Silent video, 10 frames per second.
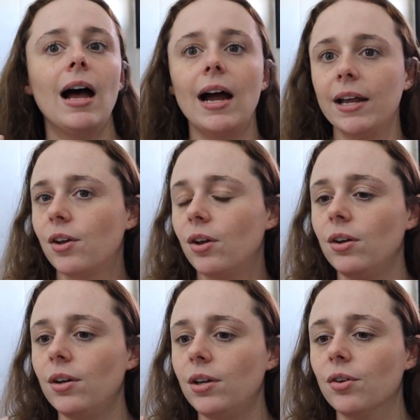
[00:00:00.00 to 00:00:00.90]
I
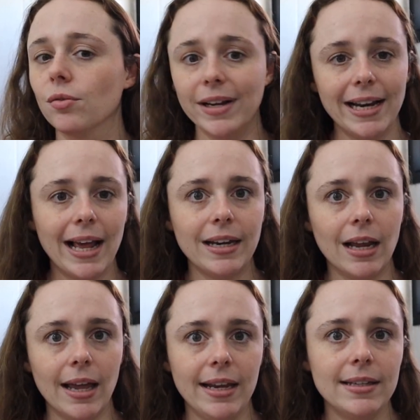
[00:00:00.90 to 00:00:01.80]
could read at
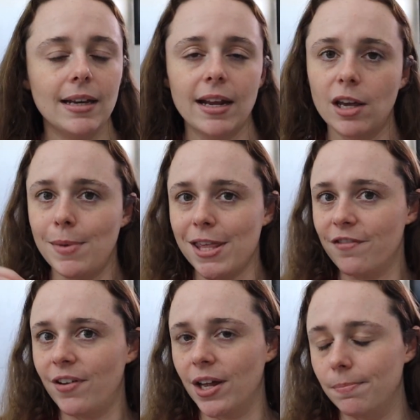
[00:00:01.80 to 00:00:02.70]
night and I could make
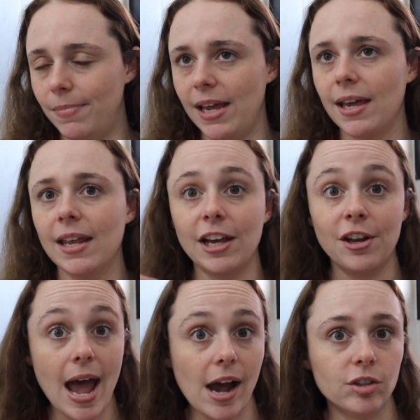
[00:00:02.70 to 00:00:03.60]
the font big and I
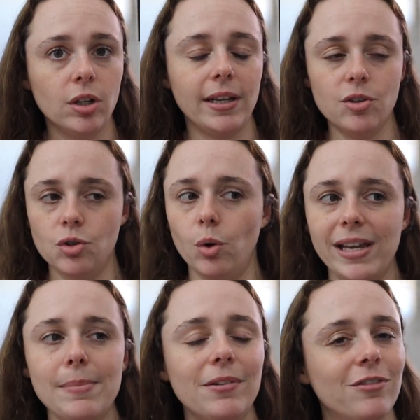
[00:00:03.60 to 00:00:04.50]
could actually enjoy
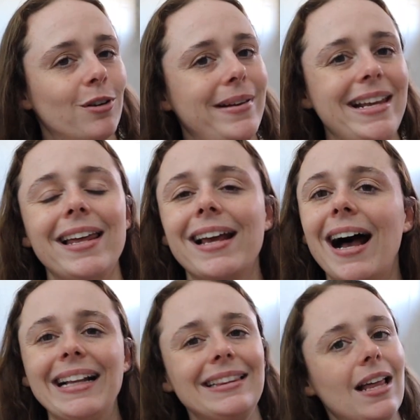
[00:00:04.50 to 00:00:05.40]
it. But for me, like,
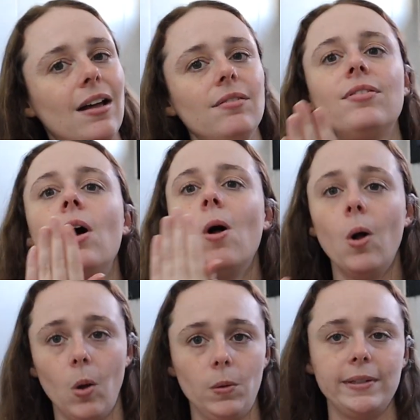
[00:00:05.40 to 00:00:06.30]
I love
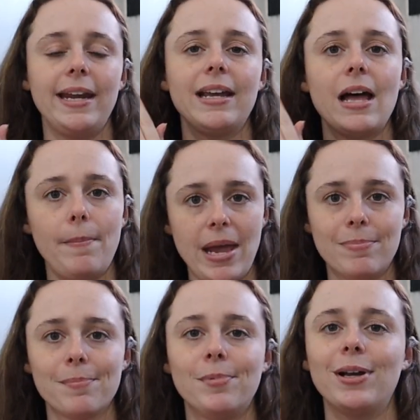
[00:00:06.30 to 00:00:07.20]
holding a
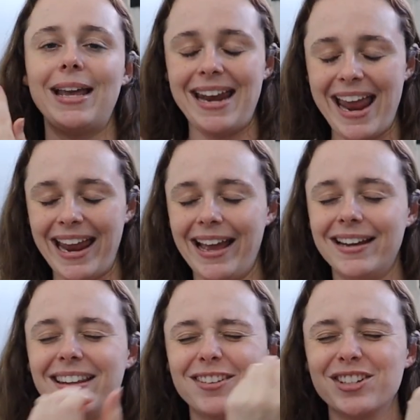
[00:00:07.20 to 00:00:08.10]
paper book in
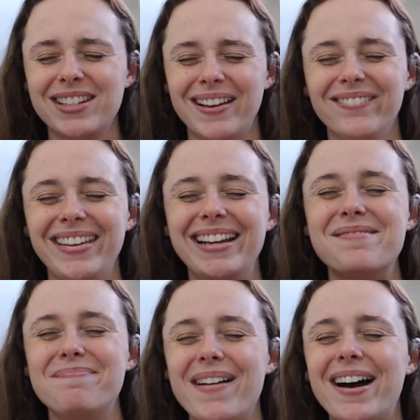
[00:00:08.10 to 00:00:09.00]
hand. There's something
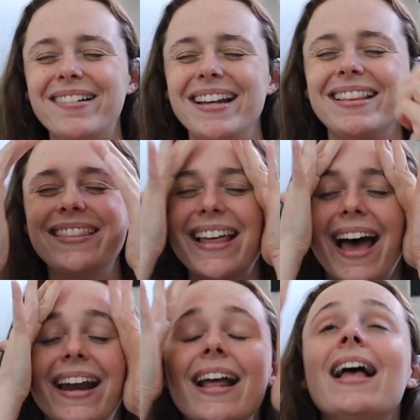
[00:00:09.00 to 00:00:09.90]
about it
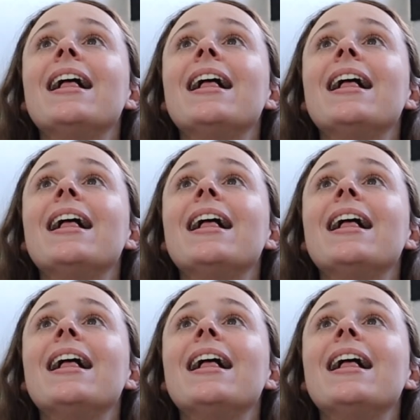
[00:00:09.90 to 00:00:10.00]
that